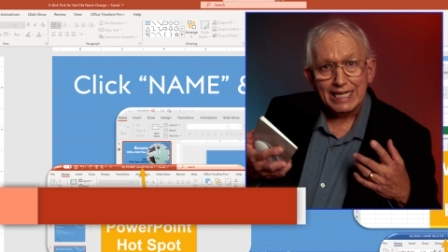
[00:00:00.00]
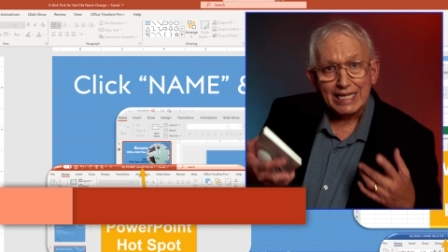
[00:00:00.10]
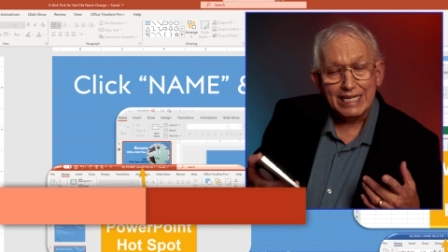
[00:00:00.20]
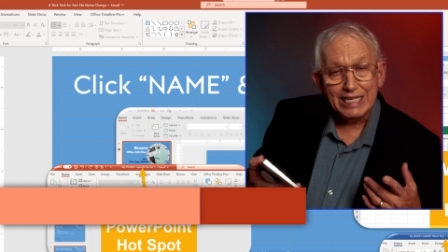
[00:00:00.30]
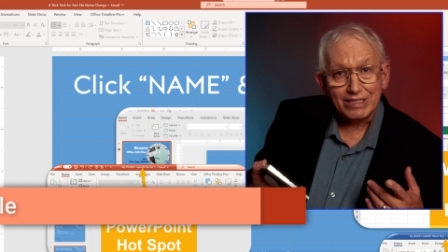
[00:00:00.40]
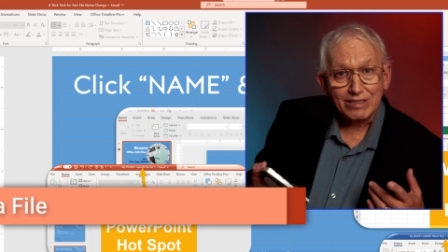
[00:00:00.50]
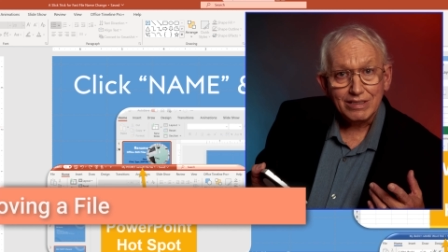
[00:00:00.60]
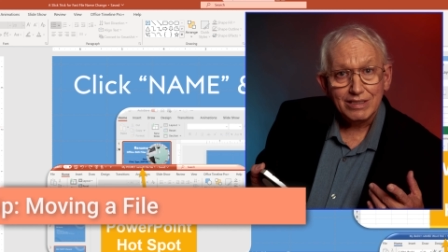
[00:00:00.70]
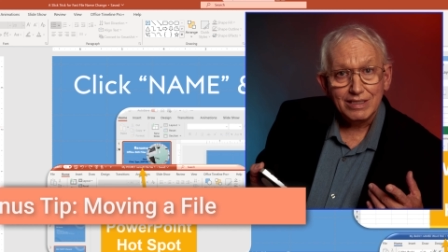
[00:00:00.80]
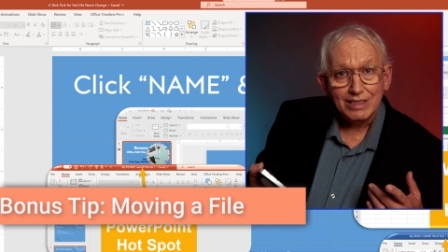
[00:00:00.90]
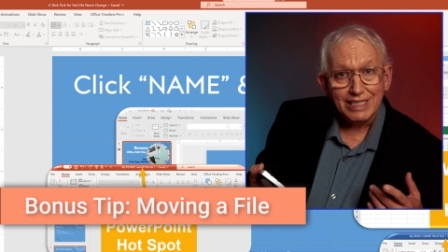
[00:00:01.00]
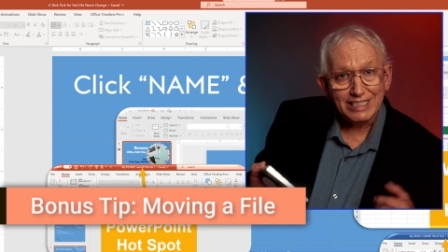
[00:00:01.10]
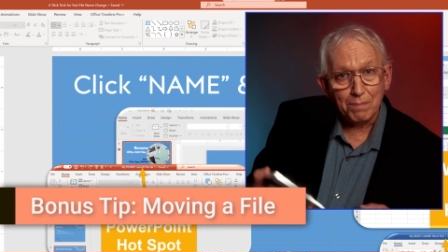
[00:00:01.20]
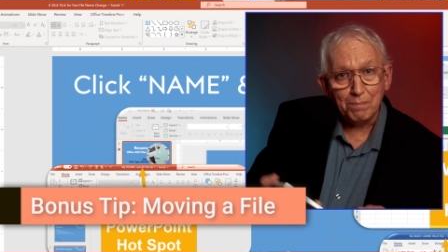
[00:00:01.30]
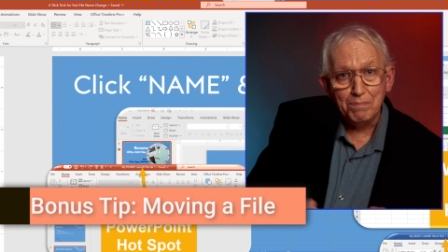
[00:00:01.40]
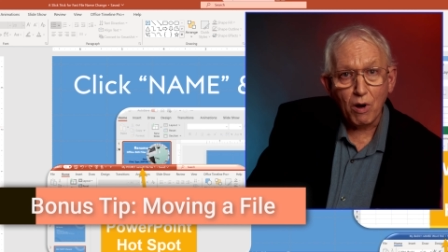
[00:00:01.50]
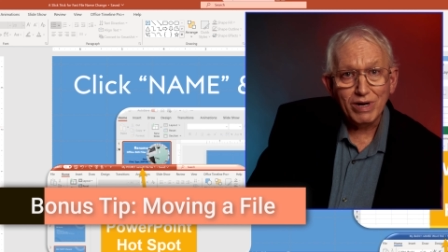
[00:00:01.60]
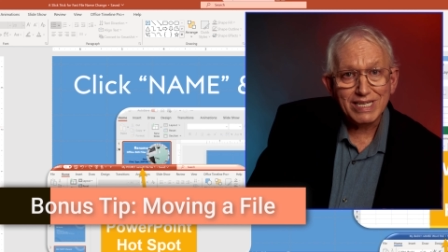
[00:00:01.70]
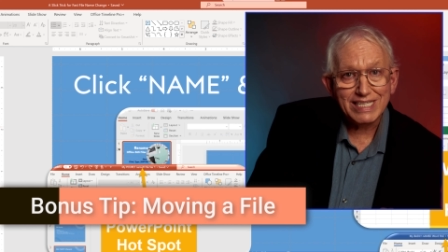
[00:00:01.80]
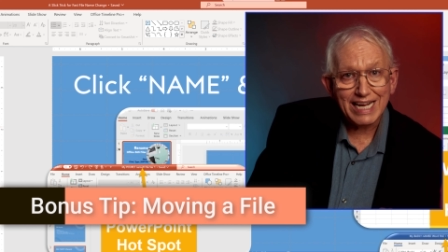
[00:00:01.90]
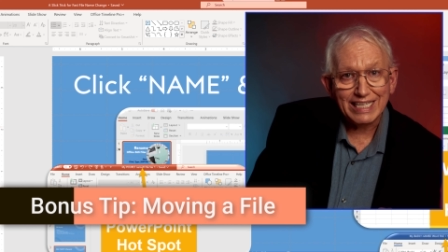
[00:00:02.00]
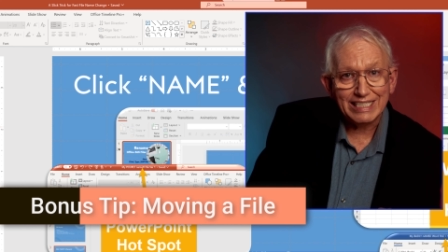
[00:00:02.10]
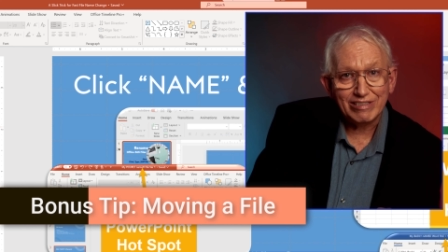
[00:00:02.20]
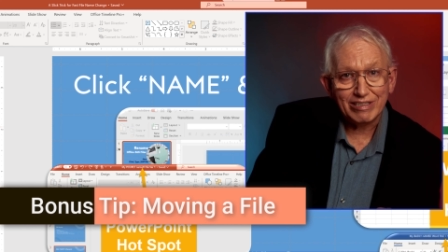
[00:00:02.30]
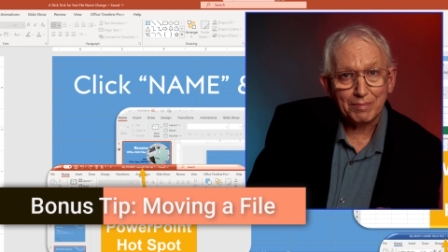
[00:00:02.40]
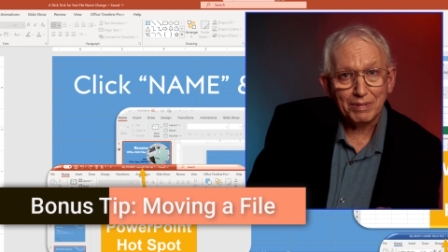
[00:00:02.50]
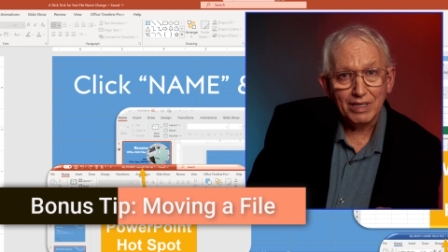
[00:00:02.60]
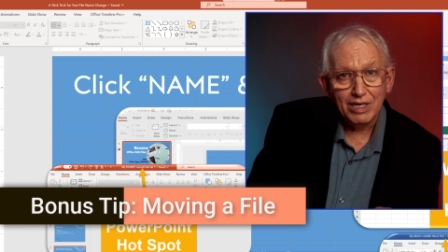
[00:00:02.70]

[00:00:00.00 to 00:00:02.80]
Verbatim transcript: Here is a bonus second tip.